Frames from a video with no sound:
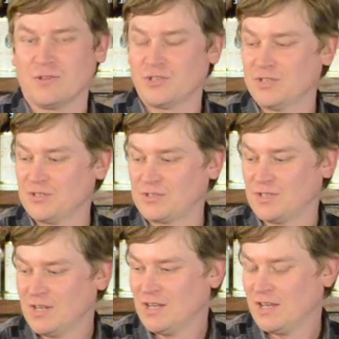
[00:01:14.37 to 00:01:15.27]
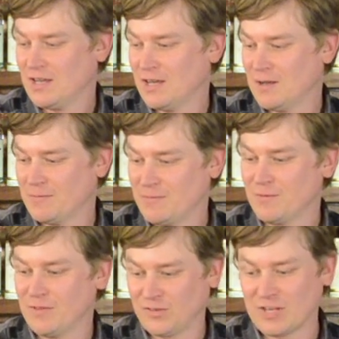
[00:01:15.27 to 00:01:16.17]
which is
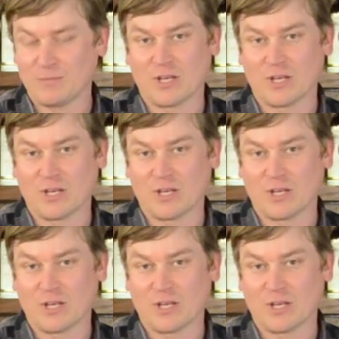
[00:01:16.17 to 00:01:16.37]
the same